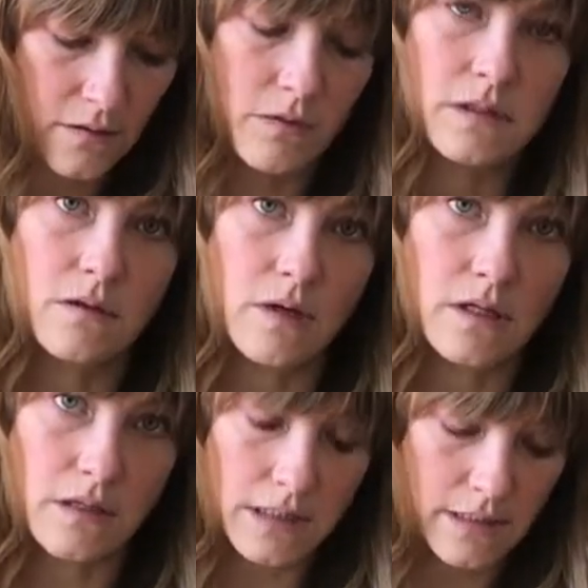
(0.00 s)
once the weather
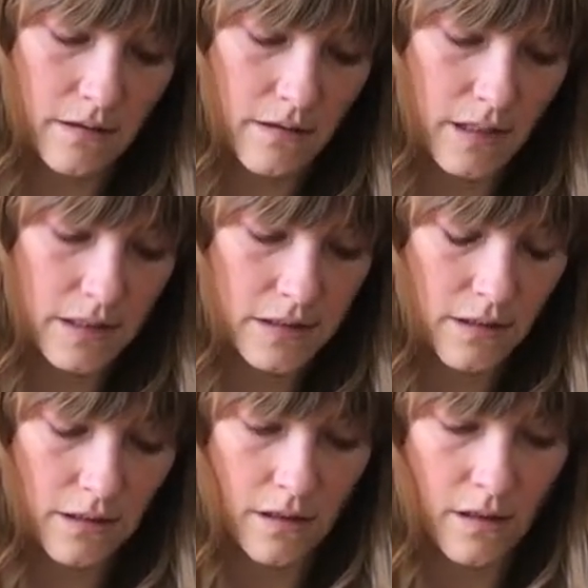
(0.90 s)
gets a little nicer
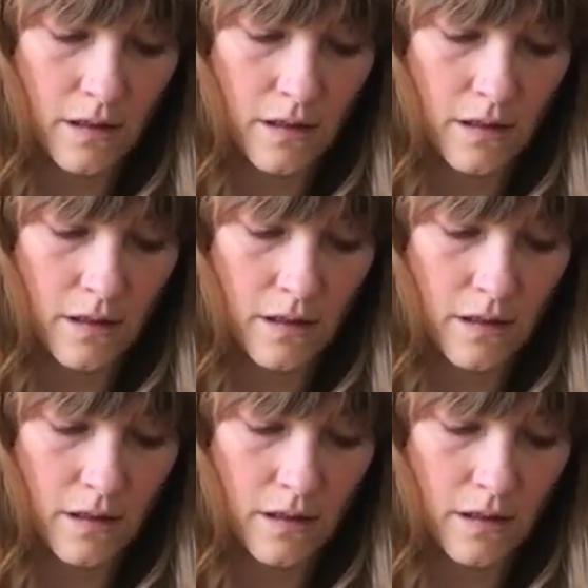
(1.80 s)
here.